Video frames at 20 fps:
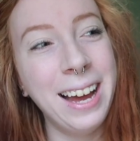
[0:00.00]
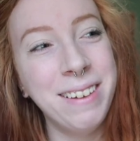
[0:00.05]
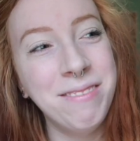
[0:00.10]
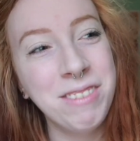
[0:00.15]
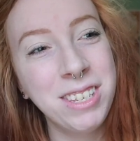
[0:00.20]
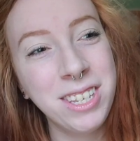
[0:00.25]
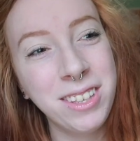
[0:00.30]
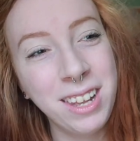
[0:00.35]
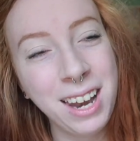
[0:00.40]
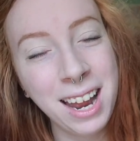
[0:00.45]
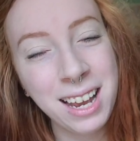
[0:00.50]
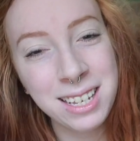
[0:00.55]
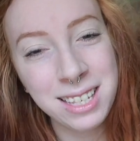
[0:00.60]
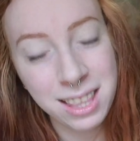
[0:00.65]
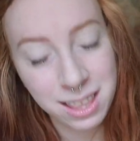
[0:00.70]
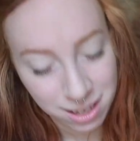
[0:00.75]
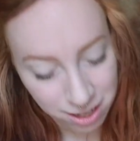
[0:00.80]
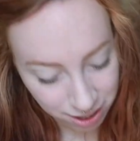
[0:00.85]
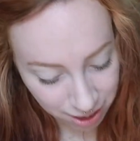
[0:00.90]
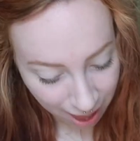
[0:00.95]
So
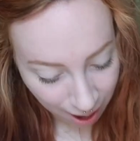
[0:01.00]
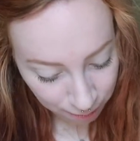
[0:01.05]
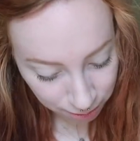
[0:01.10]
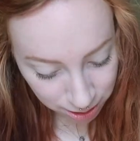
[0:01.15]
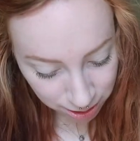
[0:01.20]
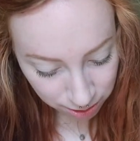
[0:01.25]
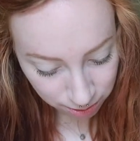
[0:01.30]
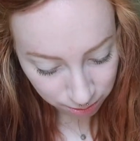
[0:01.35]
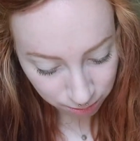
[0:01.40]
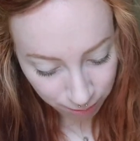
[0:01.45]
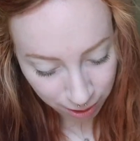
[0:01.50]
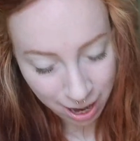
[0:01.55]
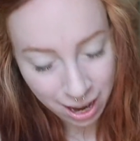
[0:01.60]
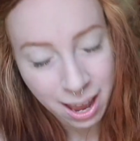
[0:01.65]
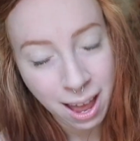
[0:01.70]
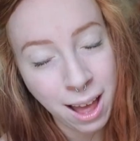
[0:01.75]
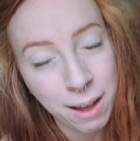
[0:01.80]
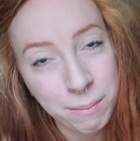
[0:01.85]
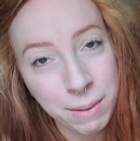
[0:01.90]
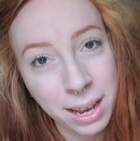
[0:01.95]
that was when I
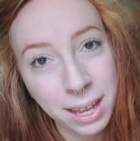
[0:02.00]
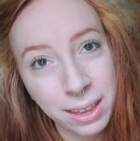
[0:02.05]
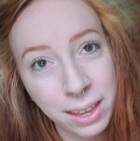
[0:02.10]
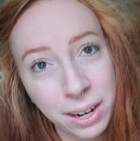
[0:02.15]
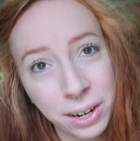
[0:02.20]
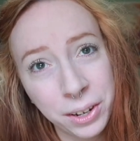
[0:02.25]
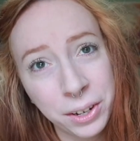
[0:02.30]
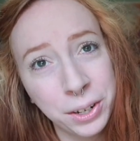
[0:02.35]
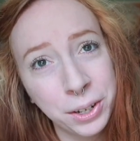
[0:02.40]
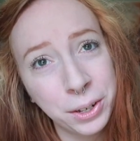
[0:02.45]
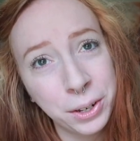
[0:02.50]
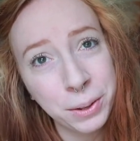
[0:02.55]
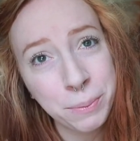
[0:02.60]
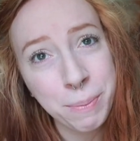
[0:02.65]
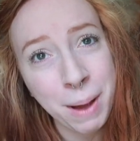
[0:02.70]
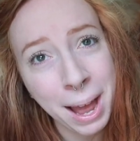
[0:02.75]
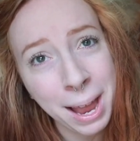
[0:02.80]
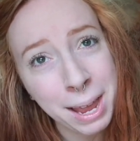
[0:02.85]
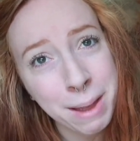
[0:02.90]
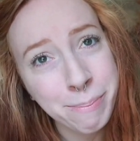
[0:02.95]
got my little
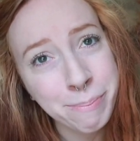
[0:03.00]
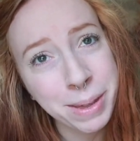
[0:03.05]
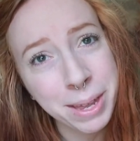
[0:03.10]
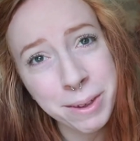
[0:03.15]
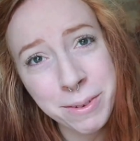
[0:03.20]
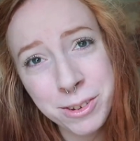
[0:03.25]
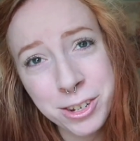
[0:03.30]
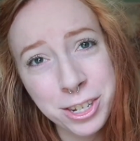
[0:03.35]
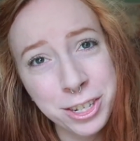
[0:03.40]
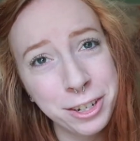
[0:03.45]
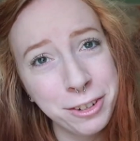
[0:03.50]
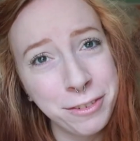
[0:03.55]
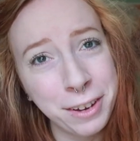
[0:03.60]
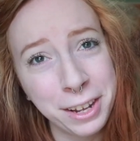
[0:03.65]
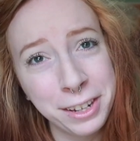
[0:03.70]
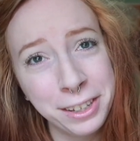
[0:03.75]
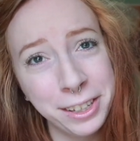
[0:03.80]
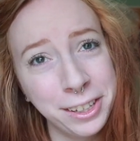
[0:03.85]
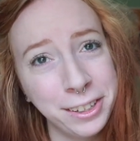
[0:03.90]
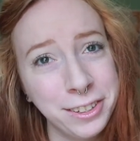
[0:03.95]
pipe. It was just a
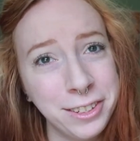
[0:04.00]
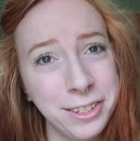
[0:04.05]
fun little